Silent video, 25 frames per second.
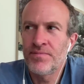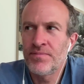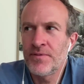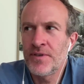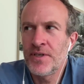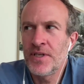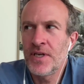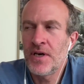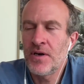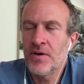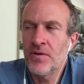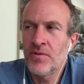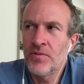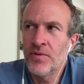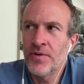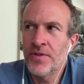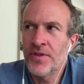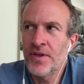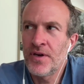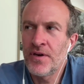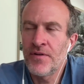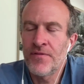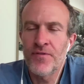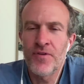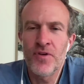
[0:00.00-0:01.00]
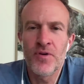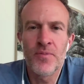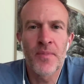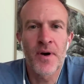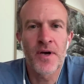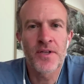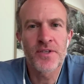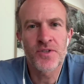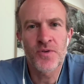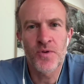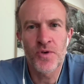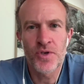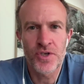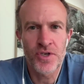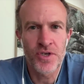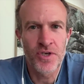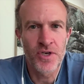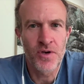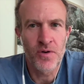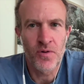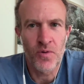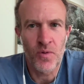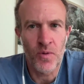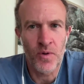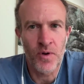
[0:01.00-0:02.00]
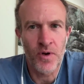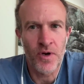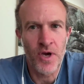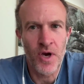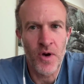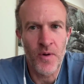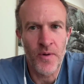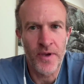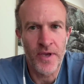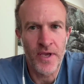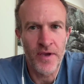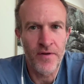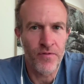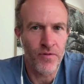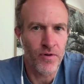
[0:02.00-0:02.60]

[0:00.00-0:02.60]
within a few months, we should know where we're going,